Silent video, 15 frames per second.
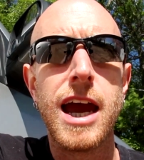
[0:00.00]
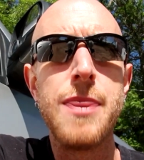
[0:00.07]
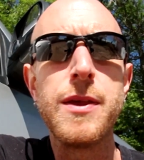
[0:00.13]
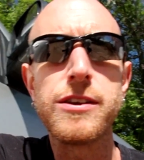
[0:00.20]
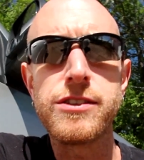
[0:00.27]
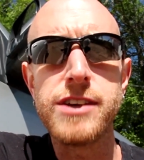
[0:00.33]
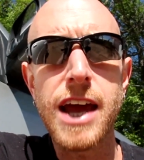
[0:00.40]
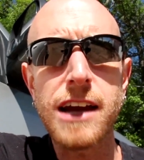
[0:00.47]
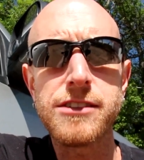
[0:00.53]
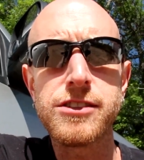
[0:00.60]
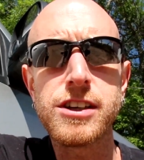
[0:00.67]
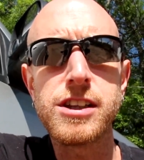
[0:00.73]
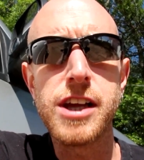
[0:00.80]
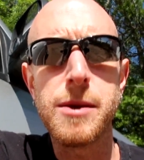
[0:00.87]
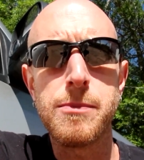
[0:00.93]
In this next
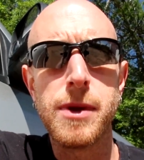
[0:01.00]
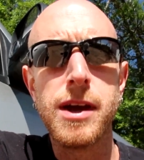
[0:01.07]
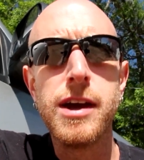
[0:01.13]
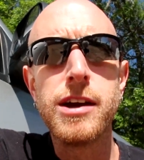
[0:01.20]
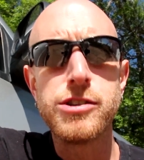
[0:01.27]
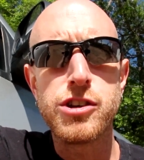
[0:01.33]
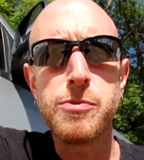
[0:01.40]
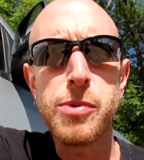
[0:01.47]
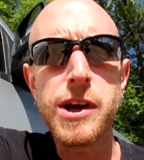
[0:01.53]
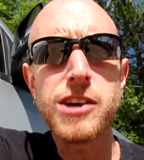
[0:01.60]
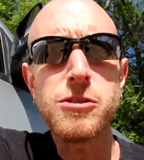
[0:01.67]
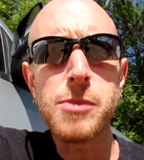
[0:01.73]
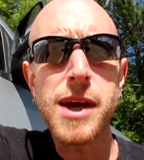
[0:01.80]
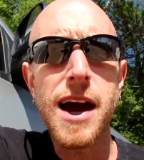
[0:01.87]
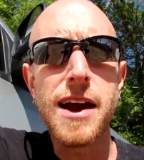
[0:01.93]
clip, she
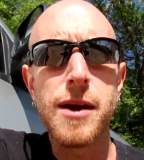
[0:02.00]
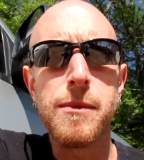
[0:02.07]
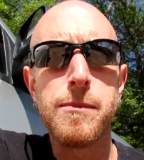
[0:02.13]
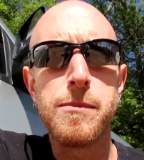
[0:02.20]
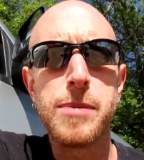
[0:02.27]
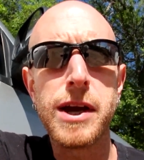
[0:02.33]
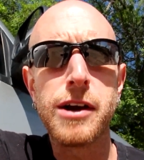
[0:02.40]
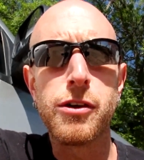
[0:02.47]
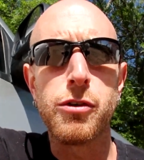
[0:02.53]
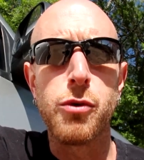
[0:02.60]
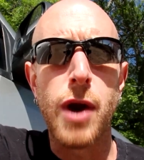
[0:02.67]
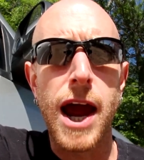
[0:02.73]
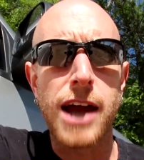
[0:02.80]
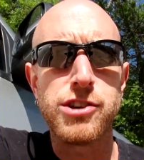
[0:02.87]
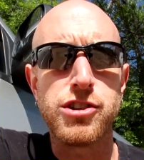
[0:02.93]
brings me out a bigger
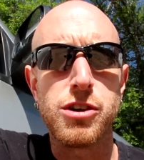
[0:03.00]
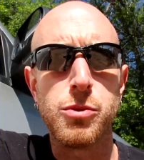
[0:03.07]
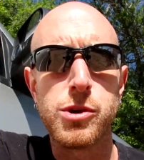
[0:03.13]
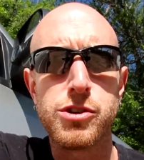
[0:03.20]
ratchet,